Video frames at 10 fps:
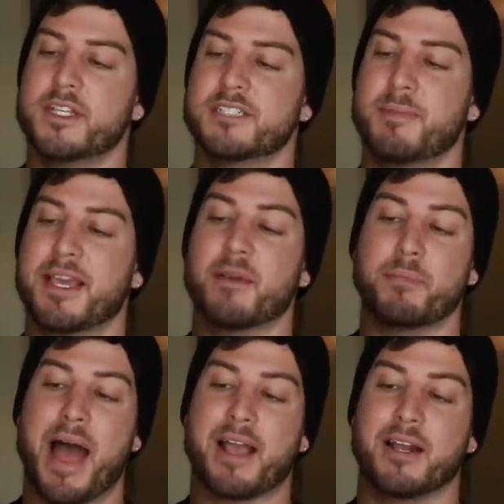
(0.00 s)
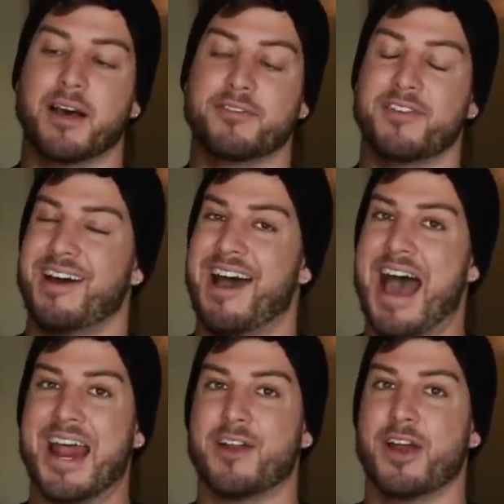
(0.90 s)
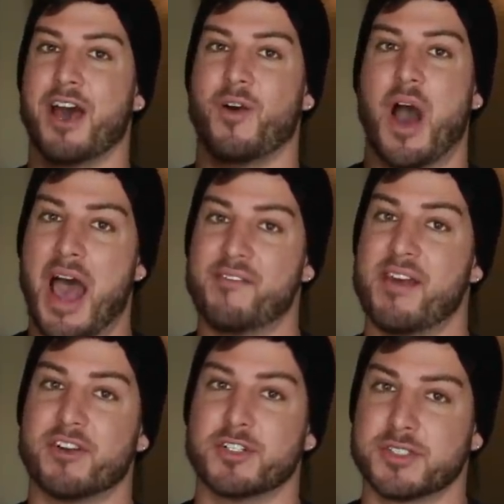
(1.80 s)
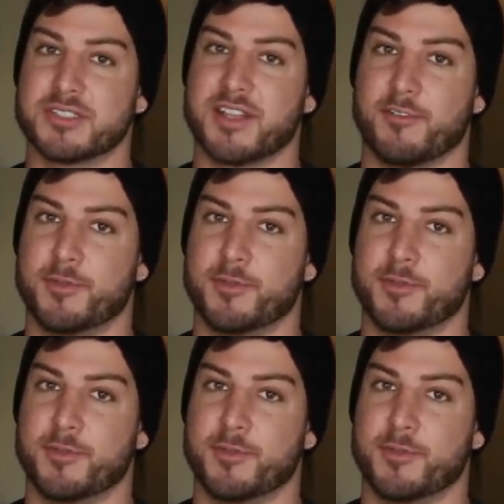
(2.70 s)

this make it black enough? I don't know. I've never used this stuff